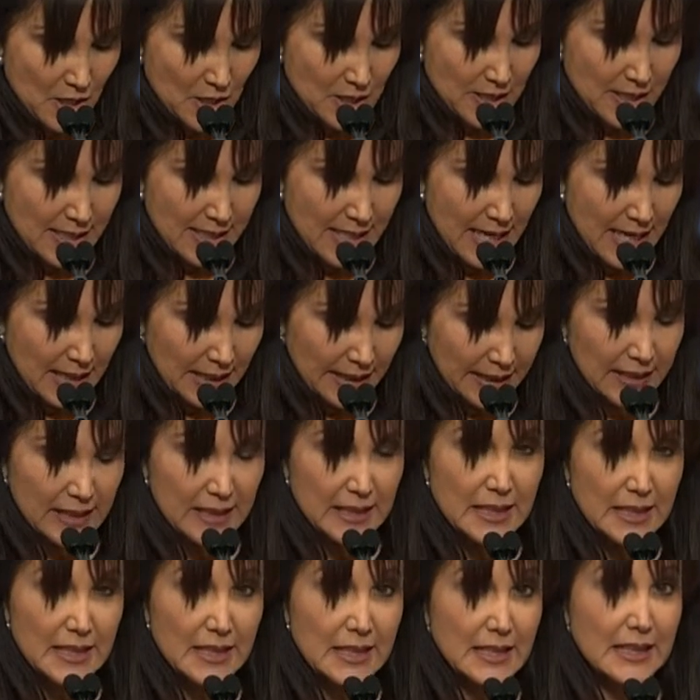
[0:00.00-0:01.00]
to tell
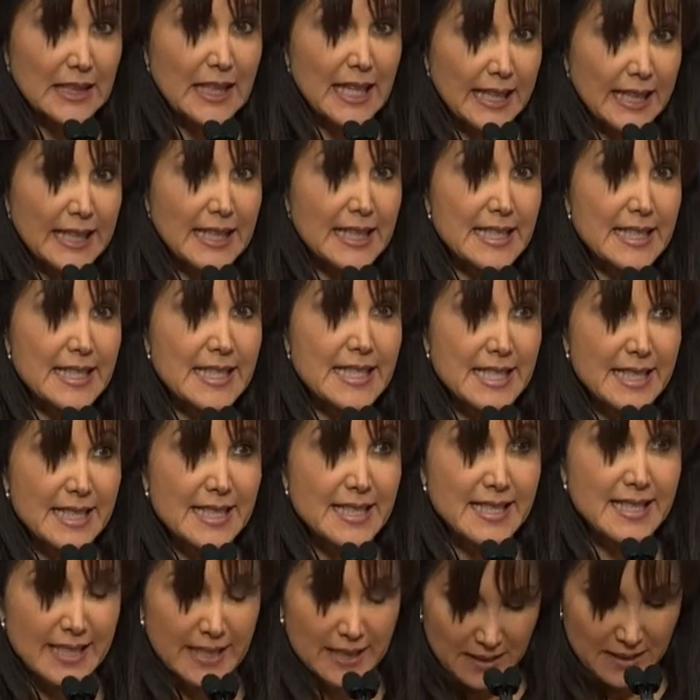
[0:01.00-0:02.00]
it like he
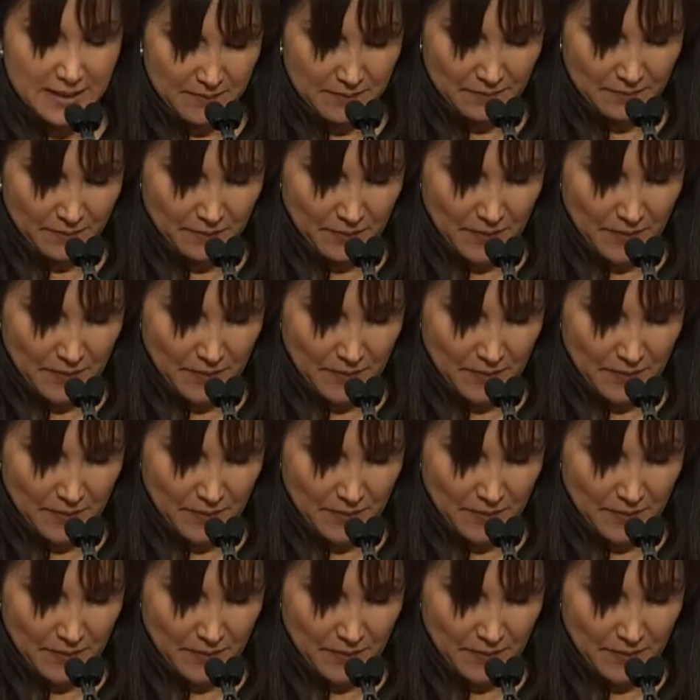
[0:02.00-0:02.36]
sees it,